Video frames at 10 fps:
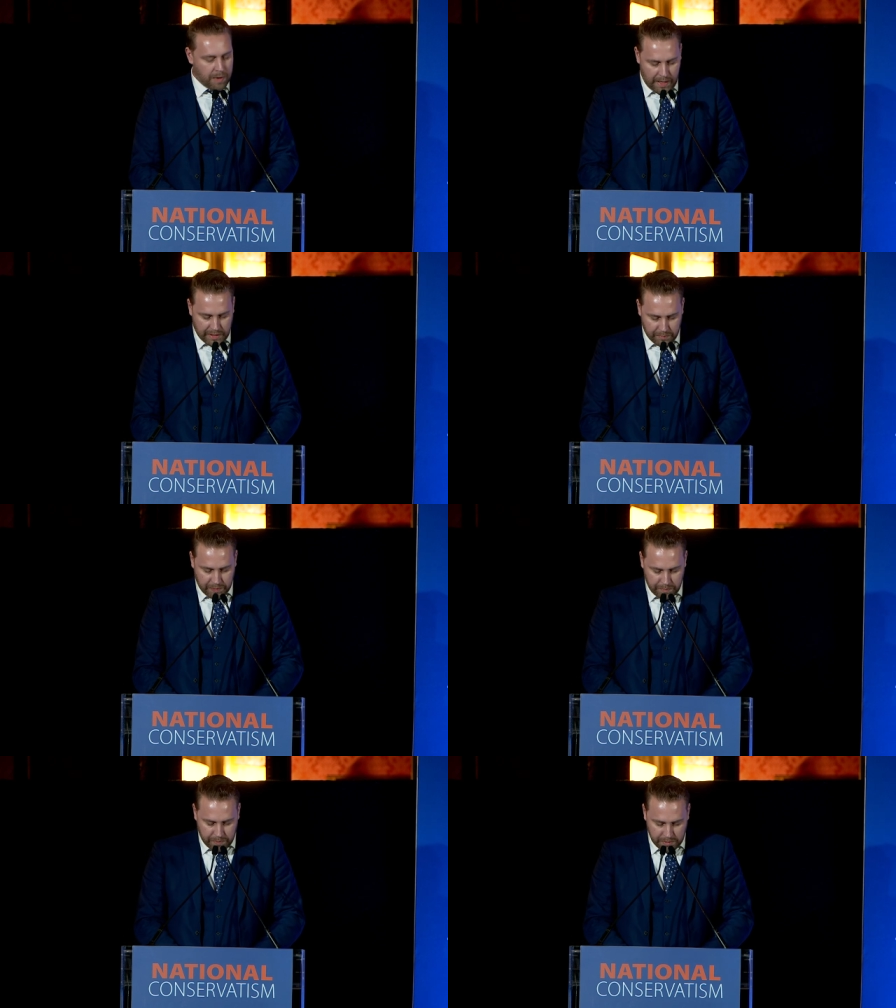by the
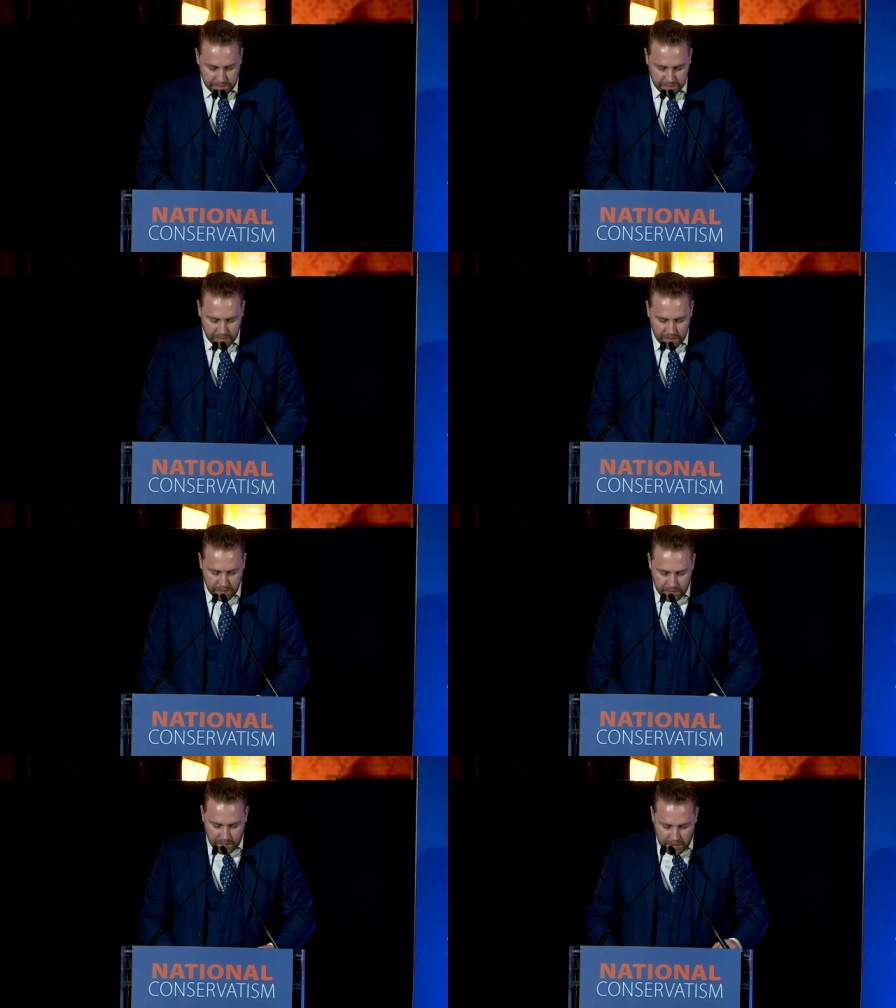people,
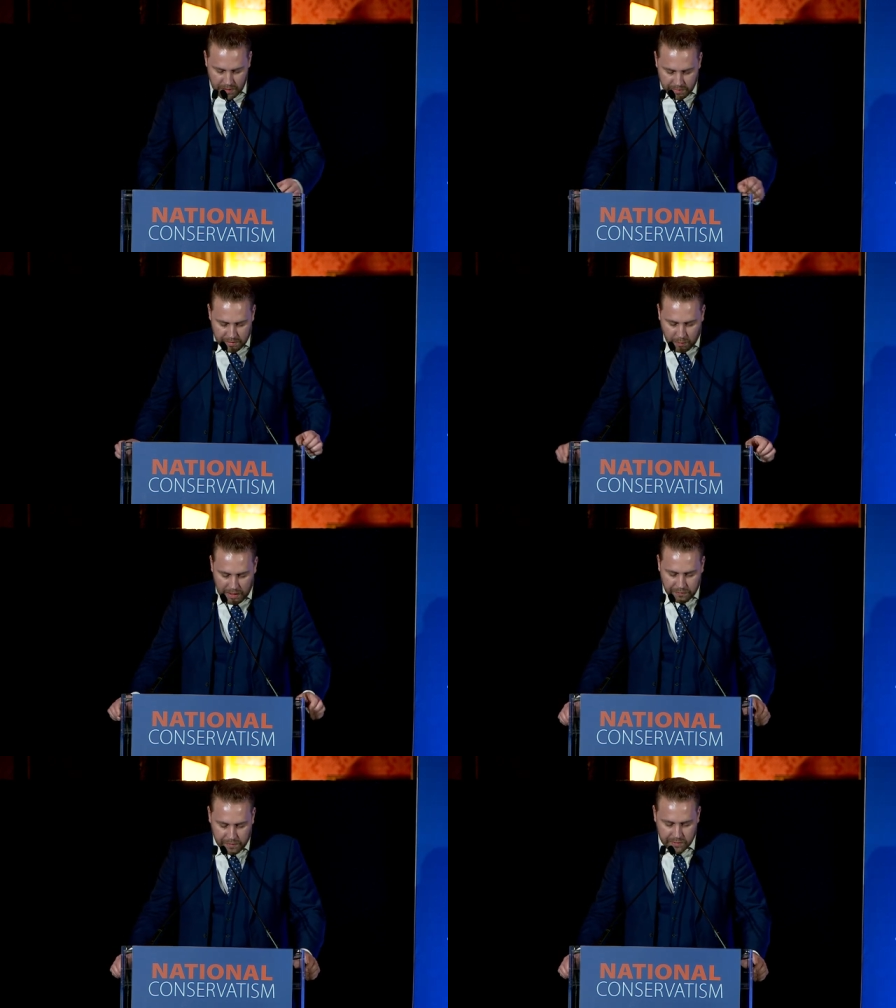the
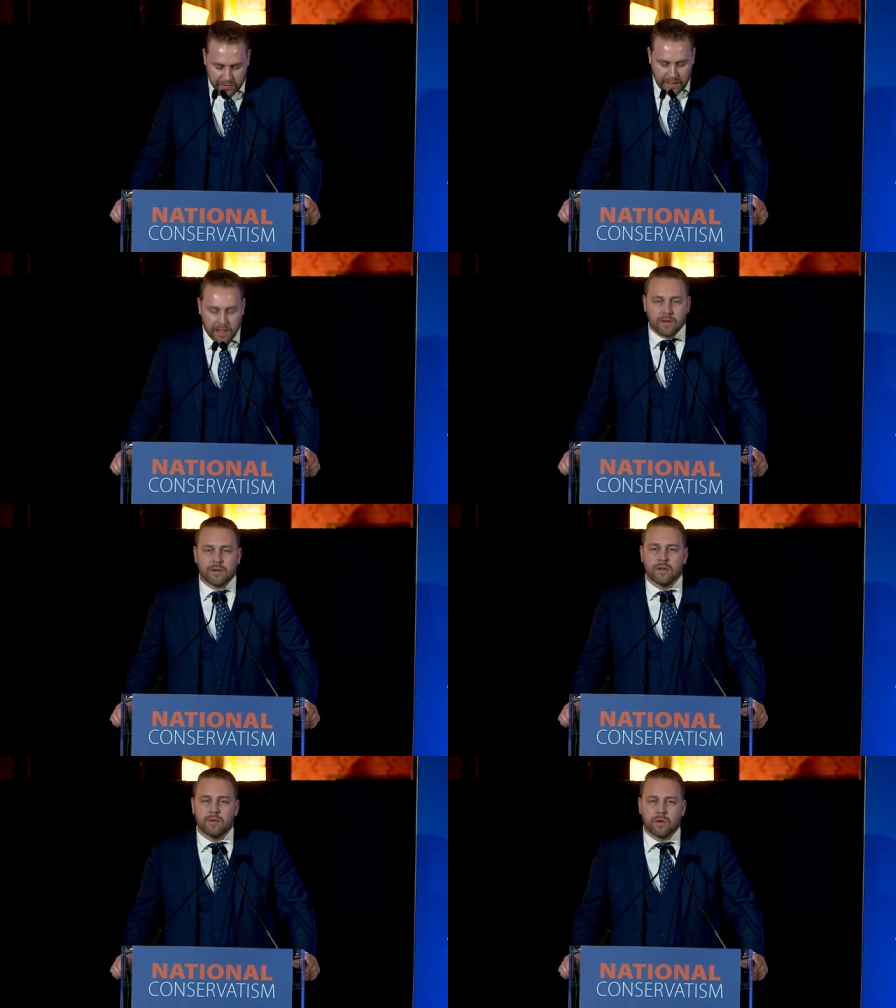welfare
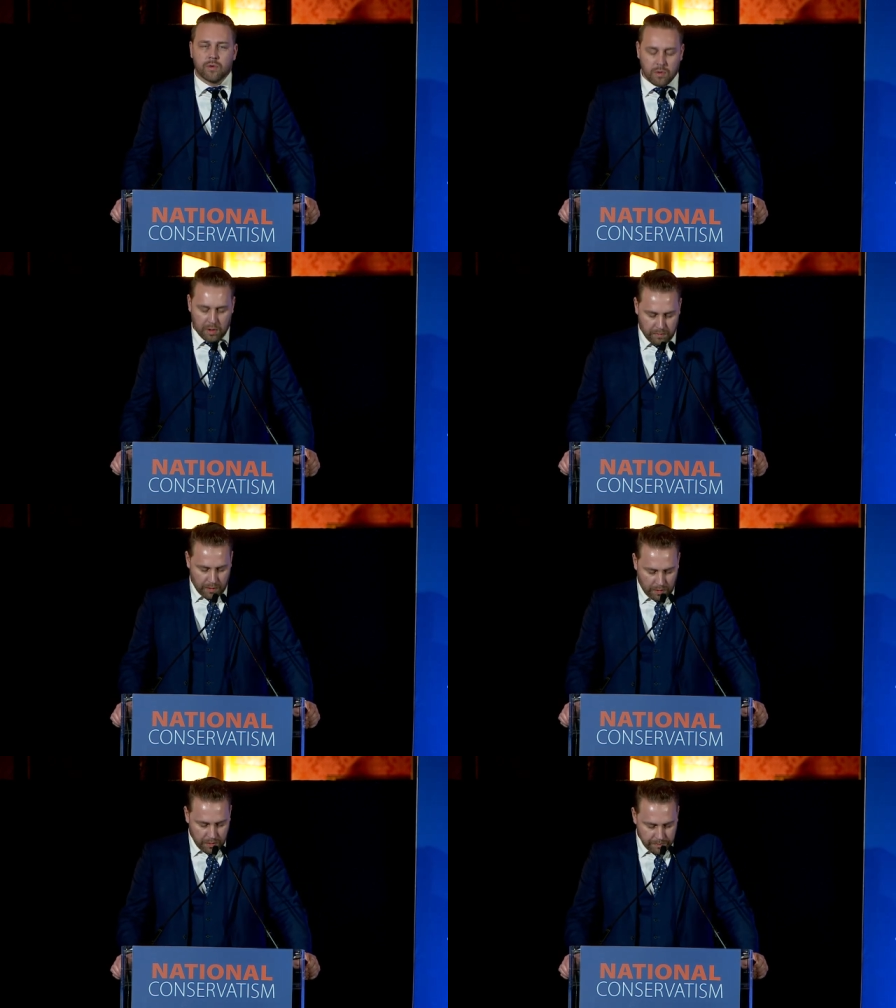state, the rule of
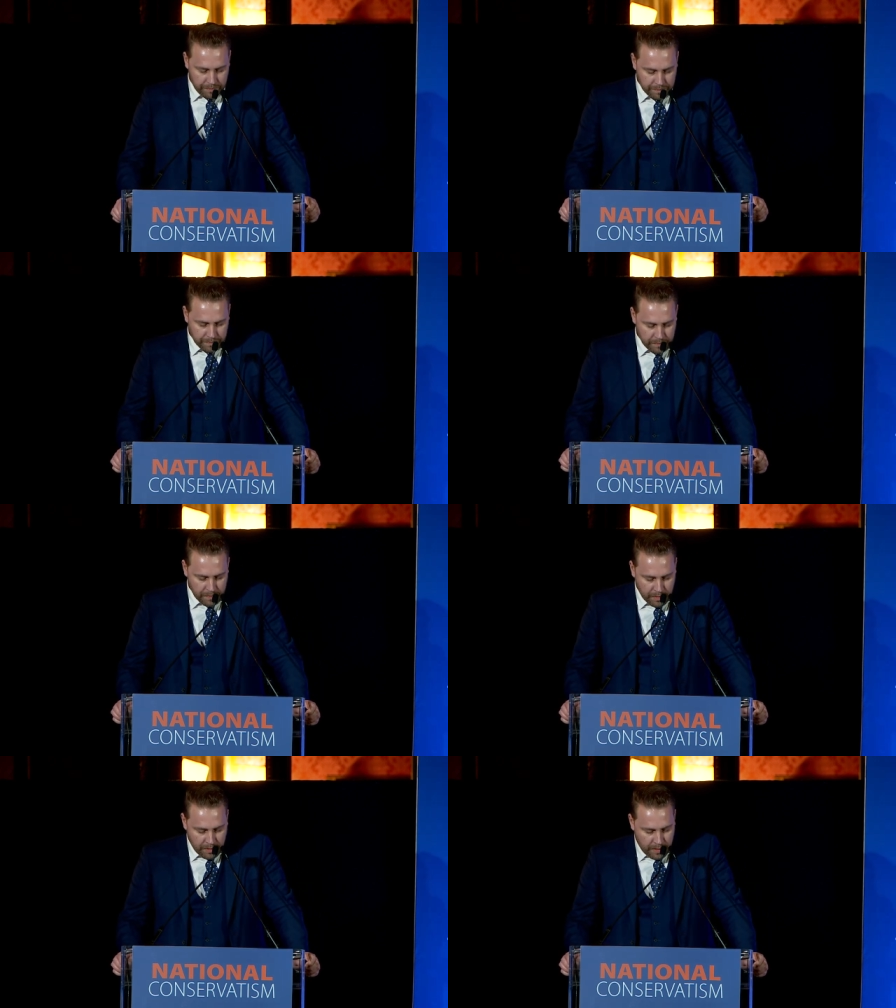law,
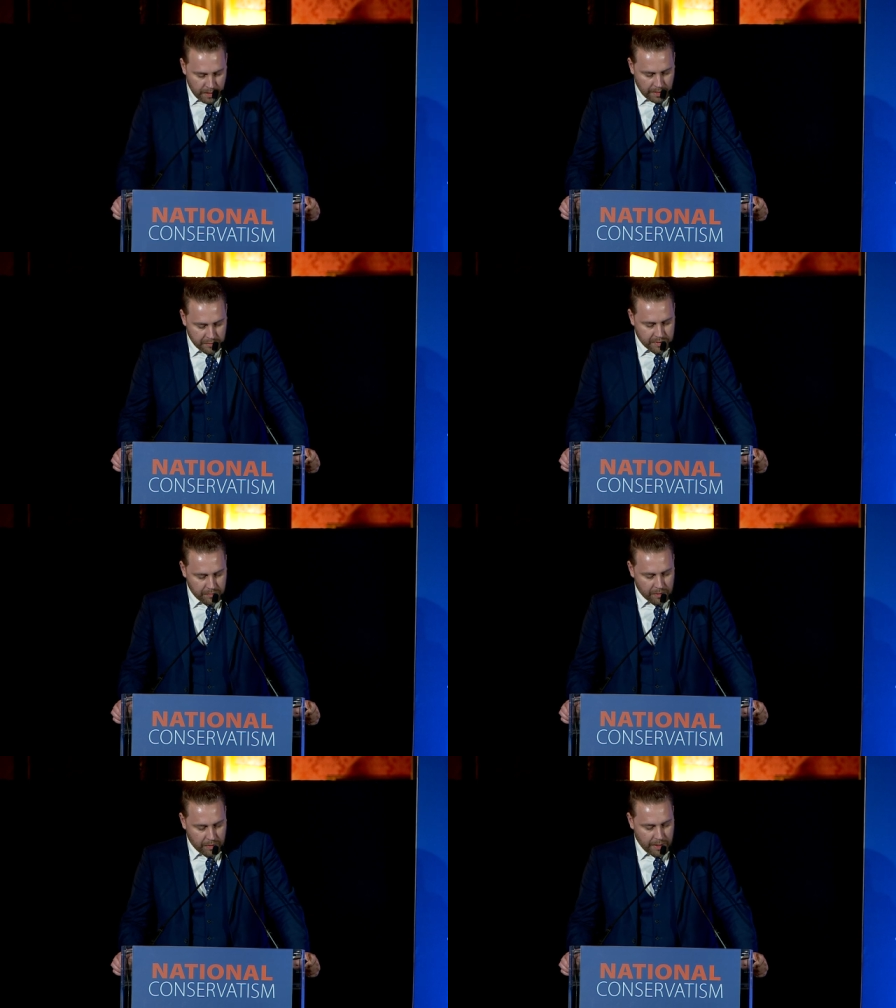and
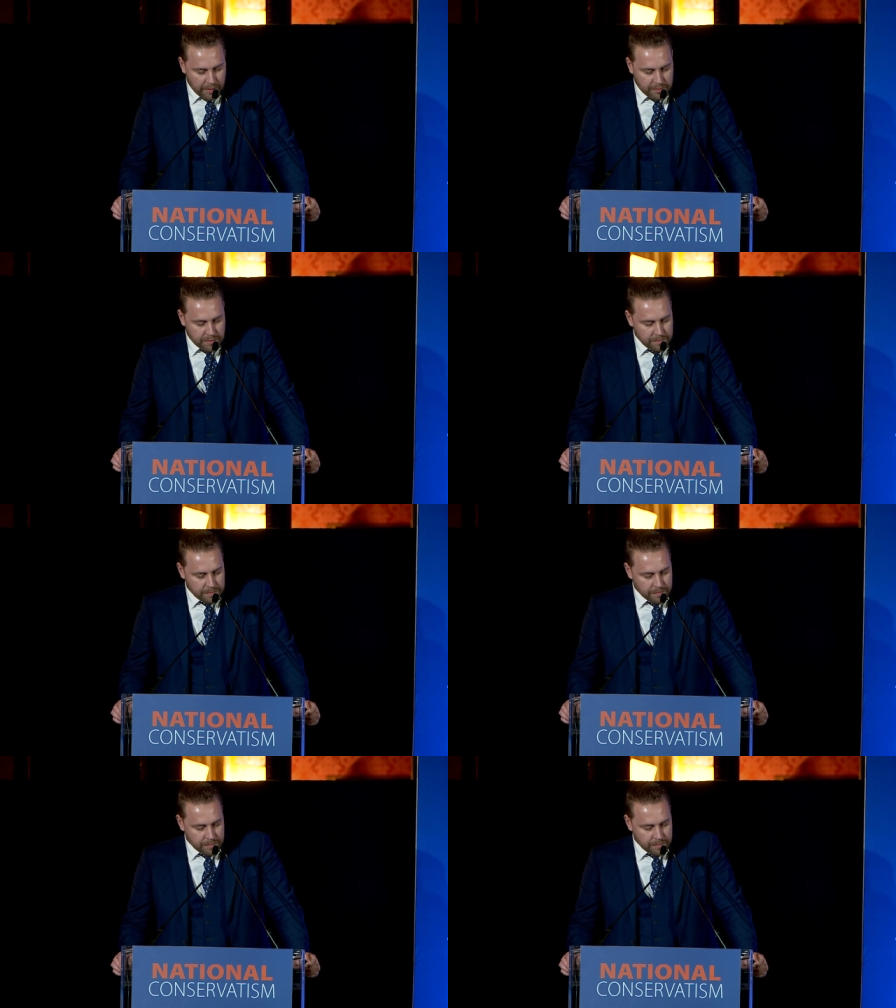civil rights.